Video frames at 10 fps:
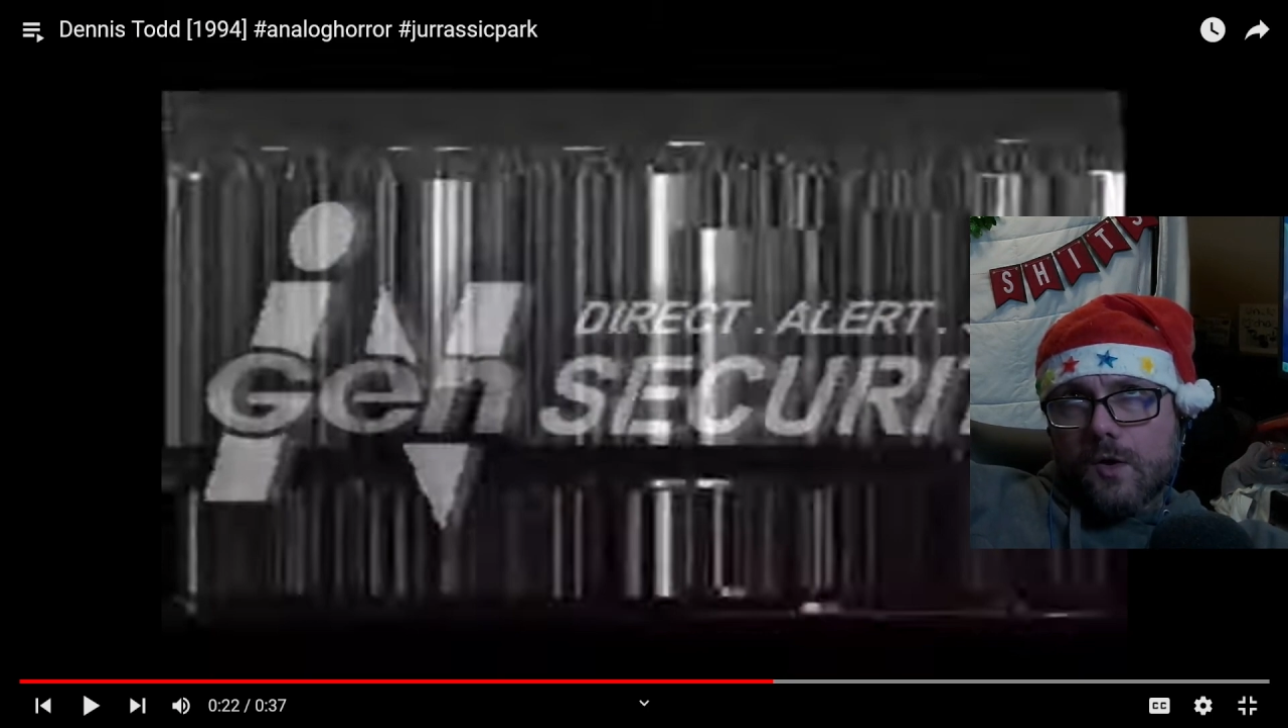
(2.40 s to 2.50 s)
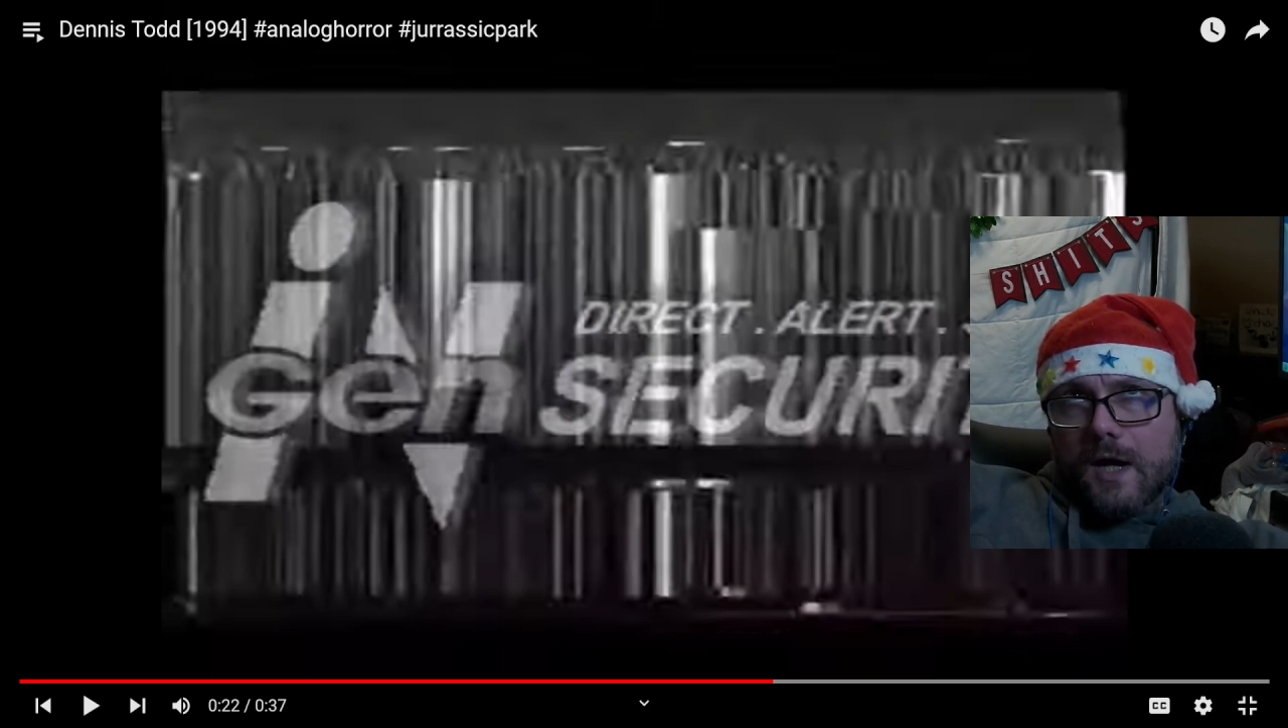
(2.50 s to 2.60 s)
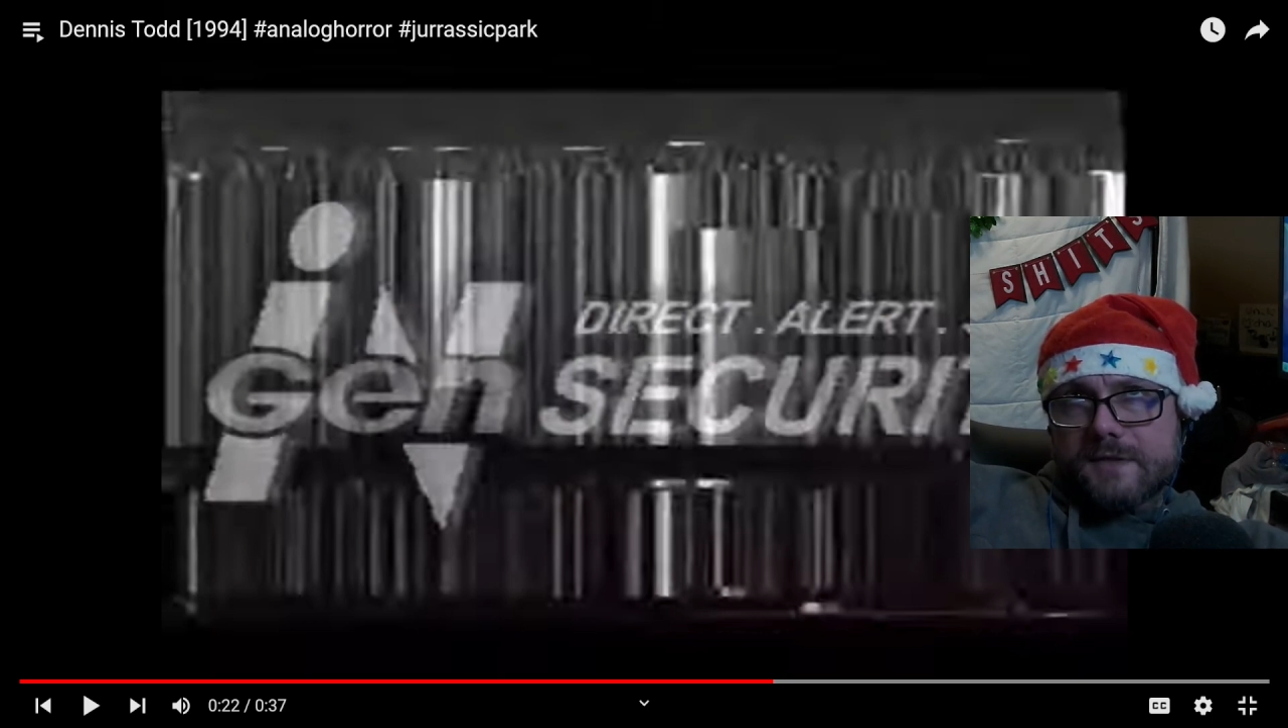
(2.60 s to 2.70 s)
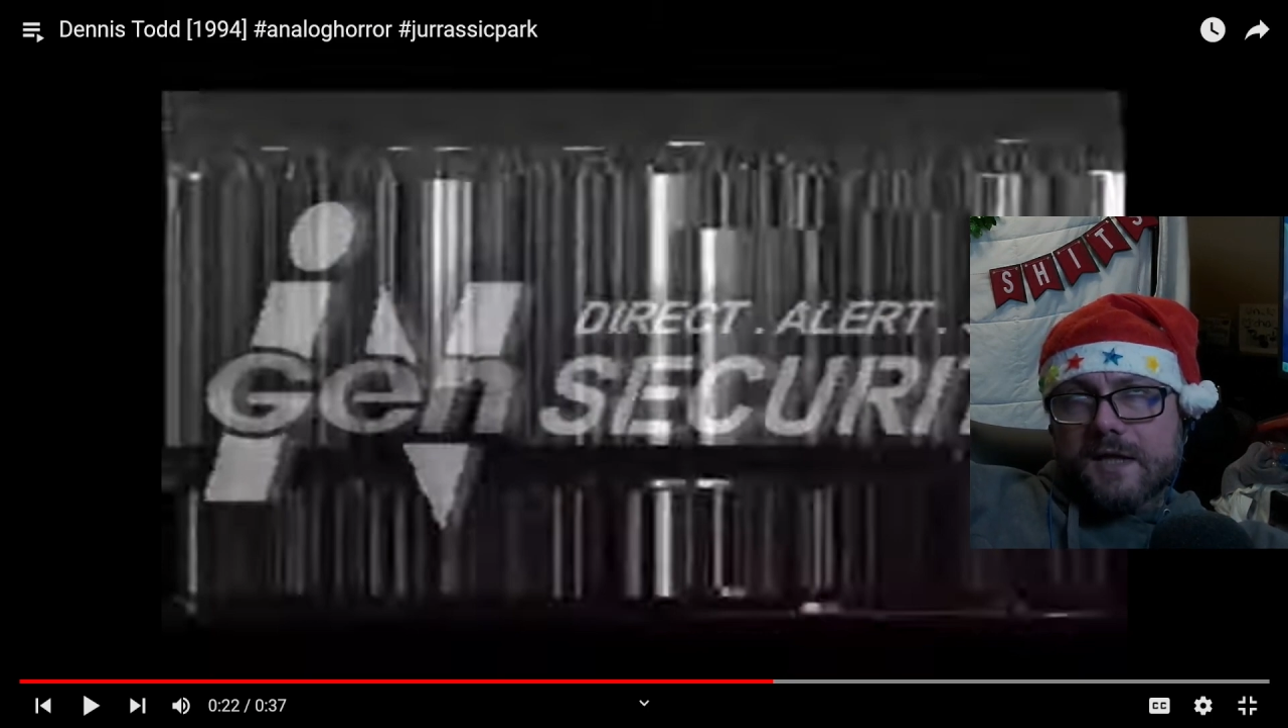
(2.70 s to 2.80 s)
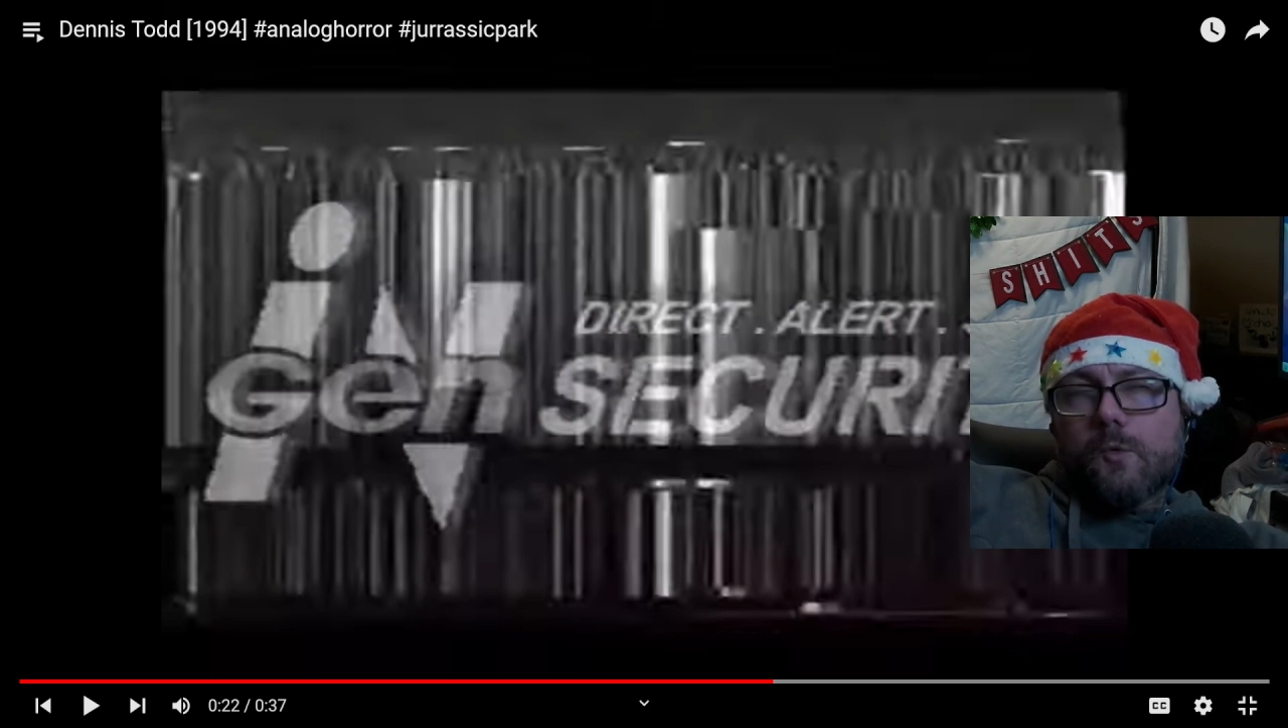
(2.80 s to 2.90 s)

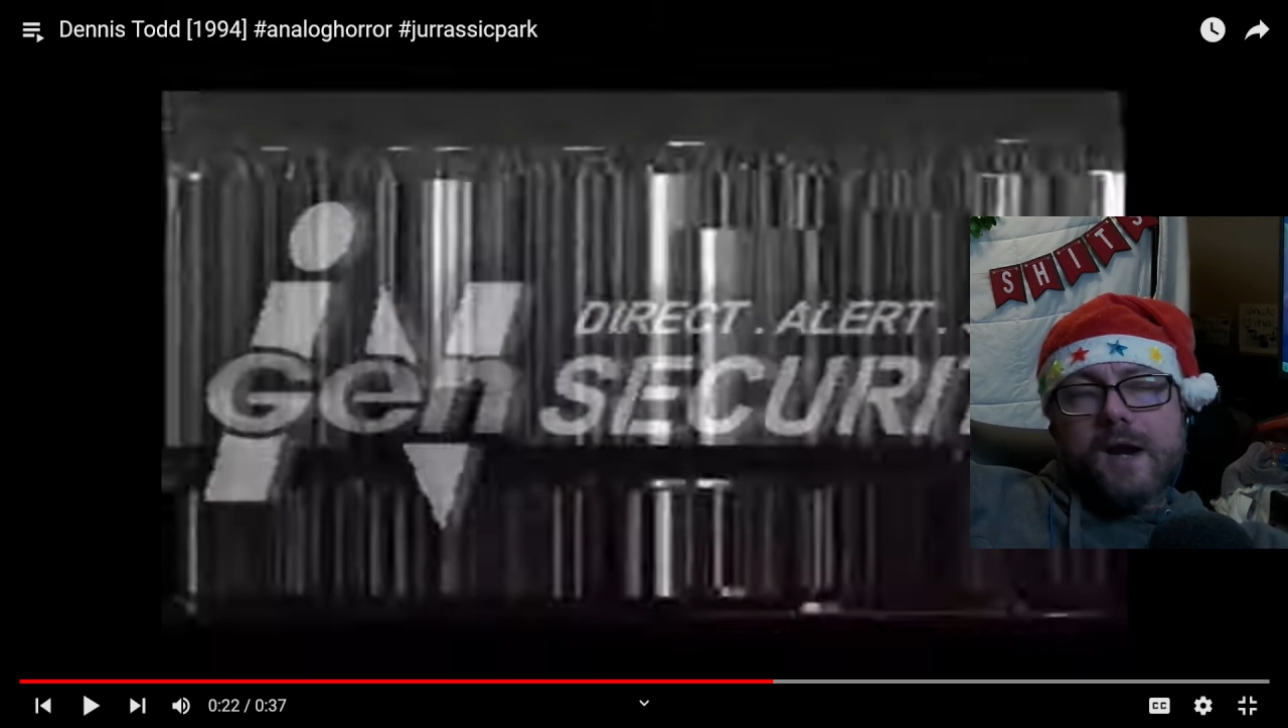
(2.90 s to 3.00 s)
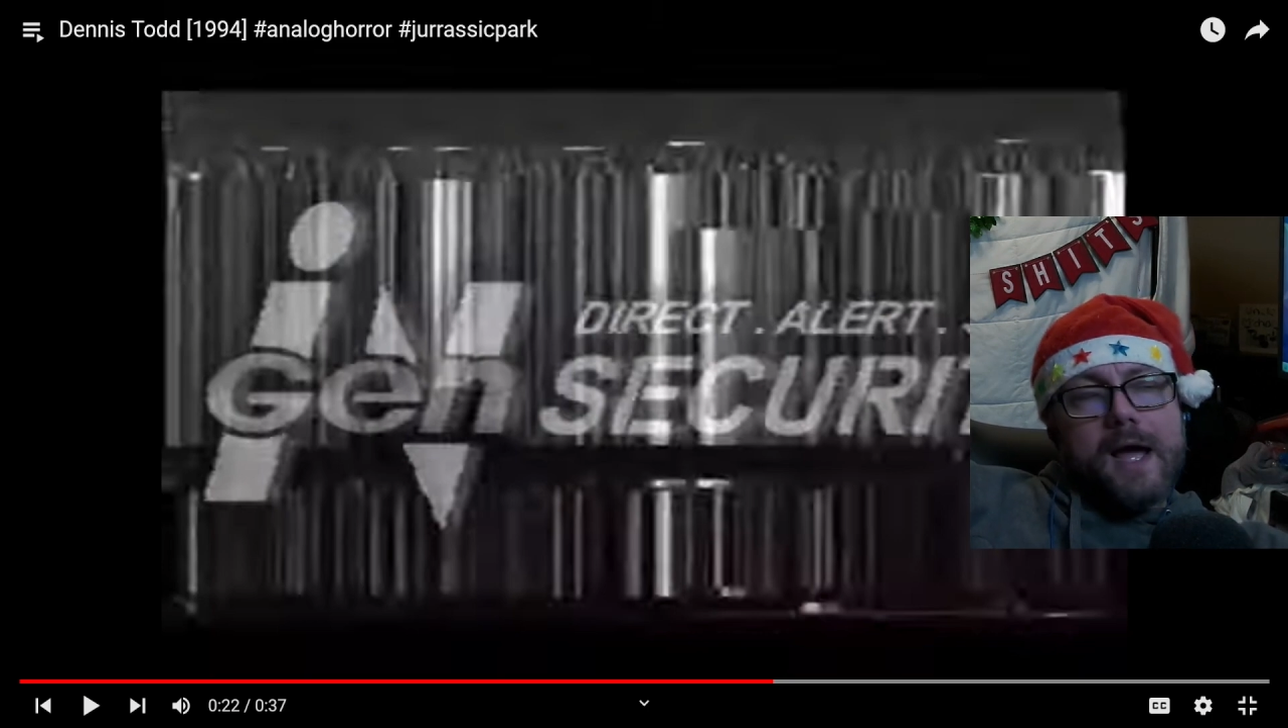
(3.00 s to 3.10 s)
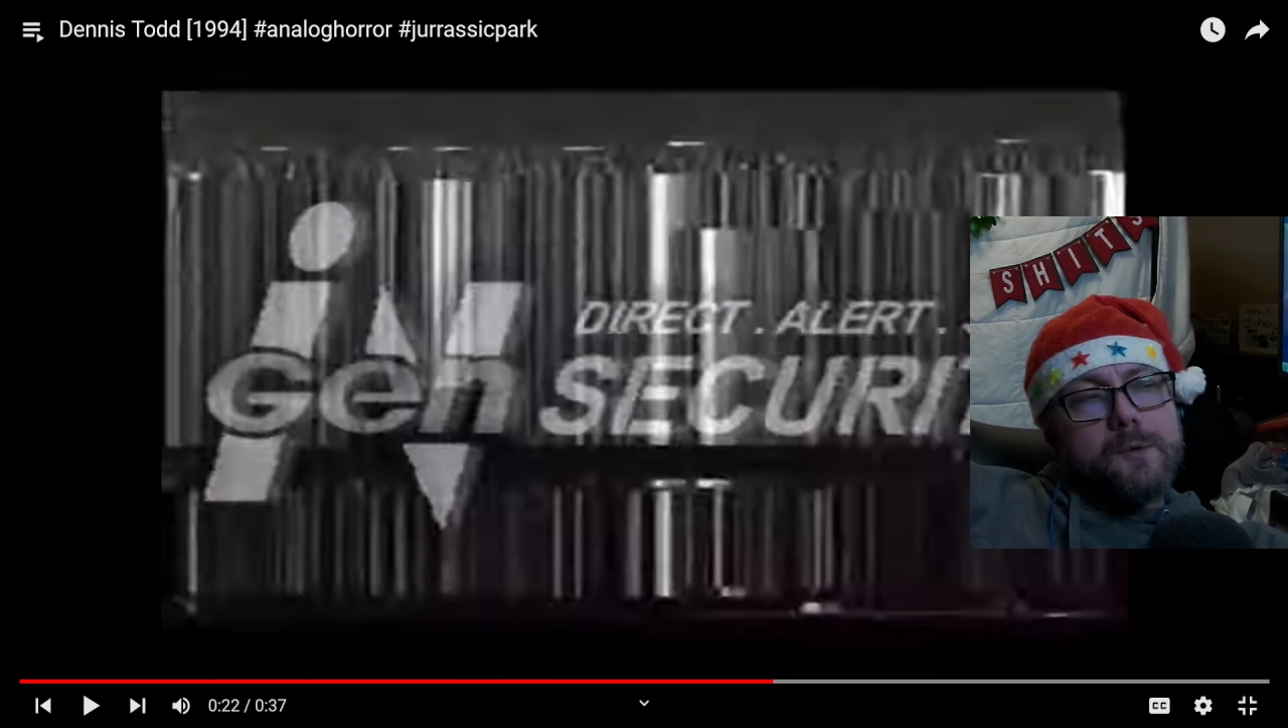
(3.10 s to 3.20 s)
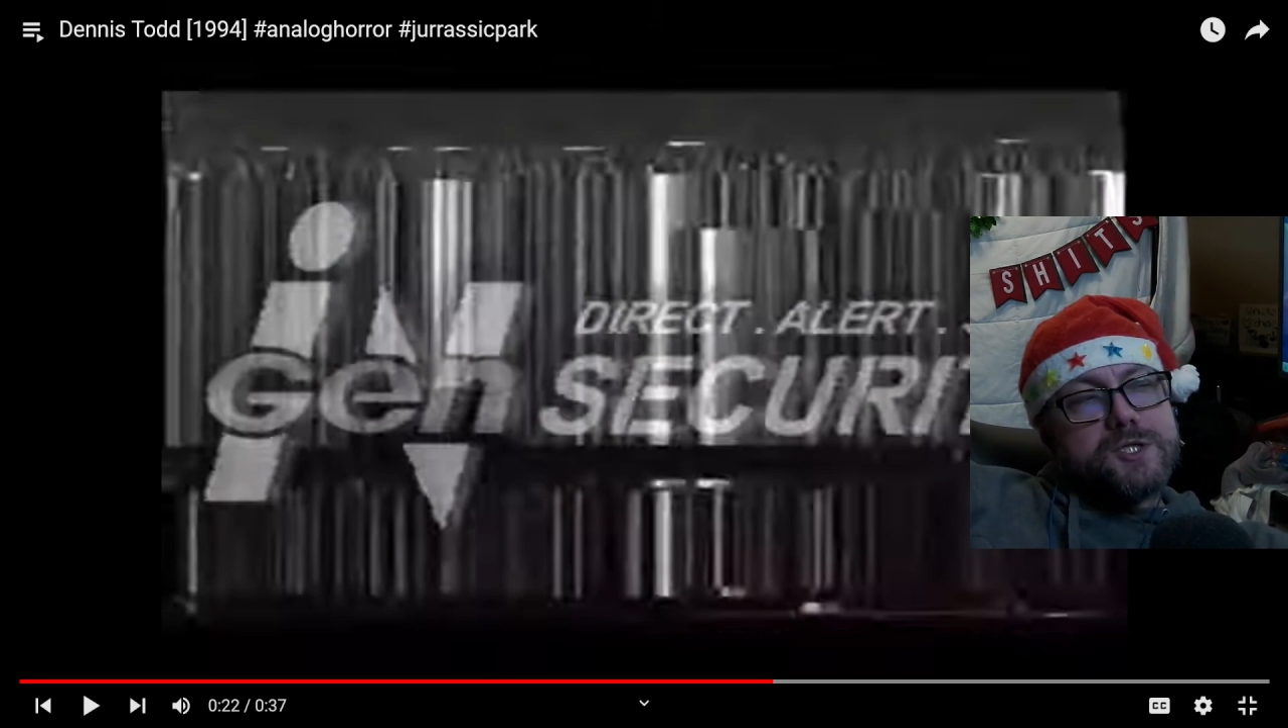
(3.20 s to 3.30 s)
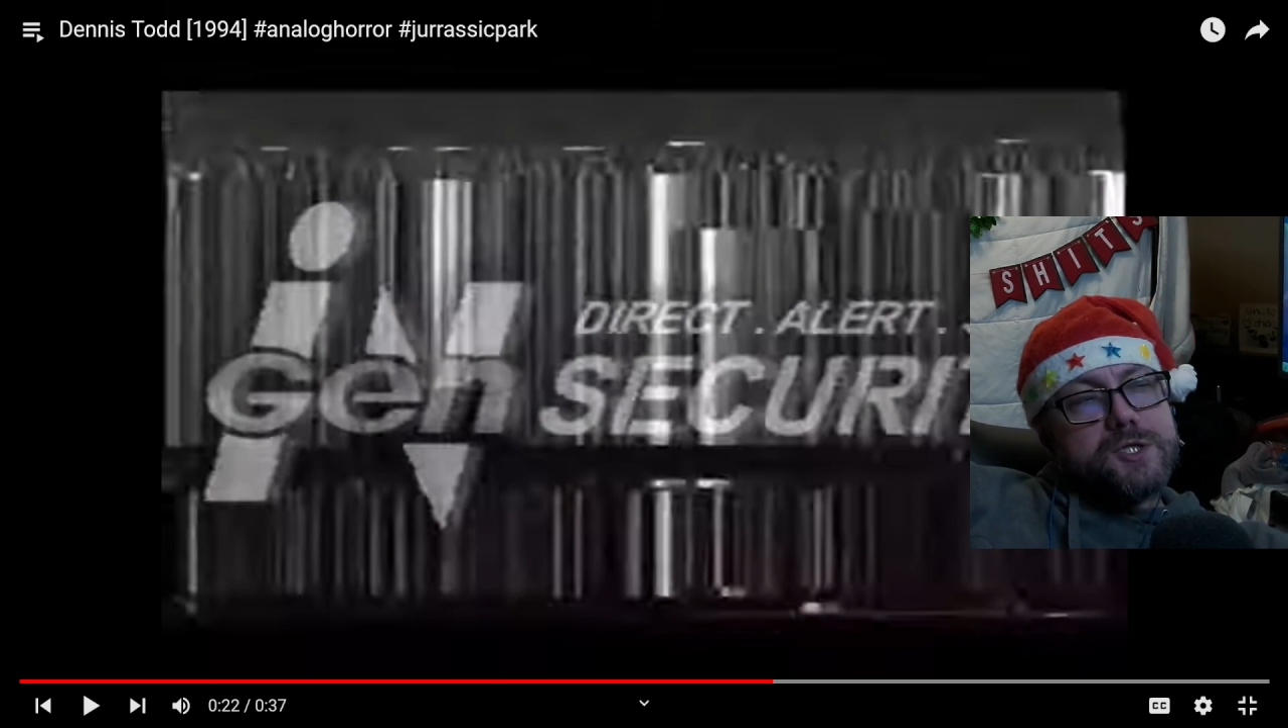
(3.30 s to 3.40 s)
I think when
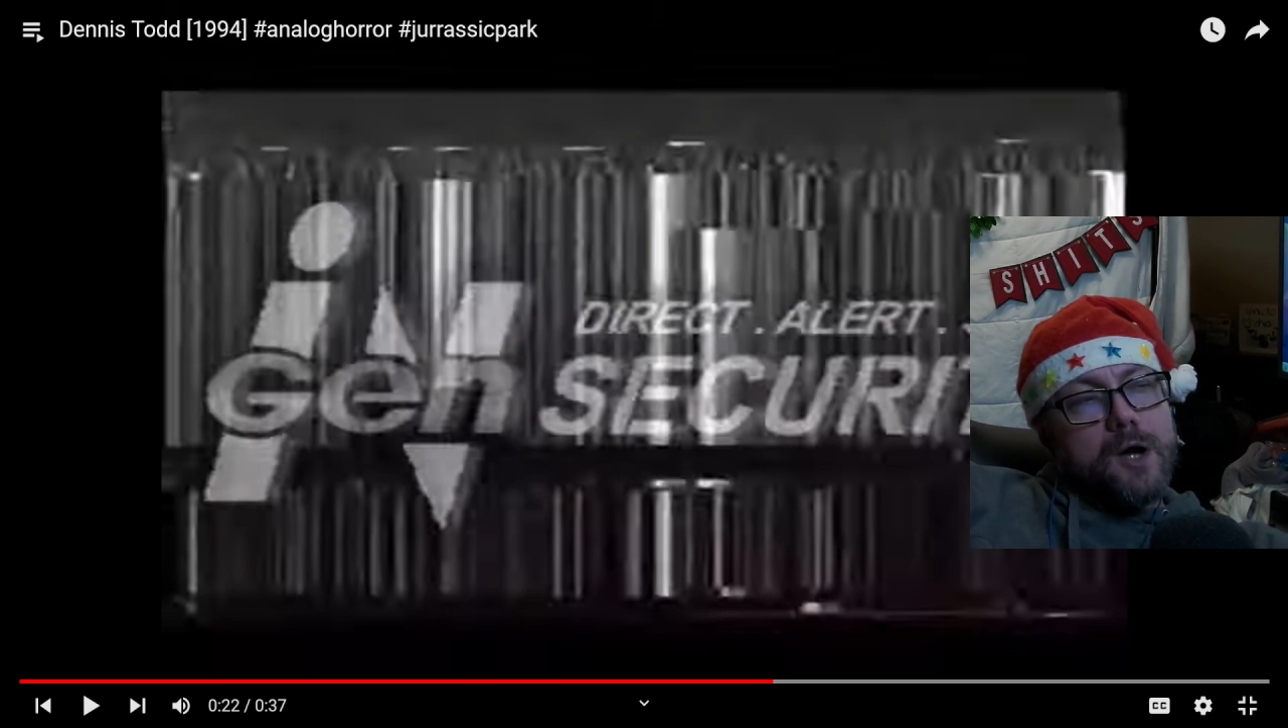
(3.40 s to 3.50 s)
I was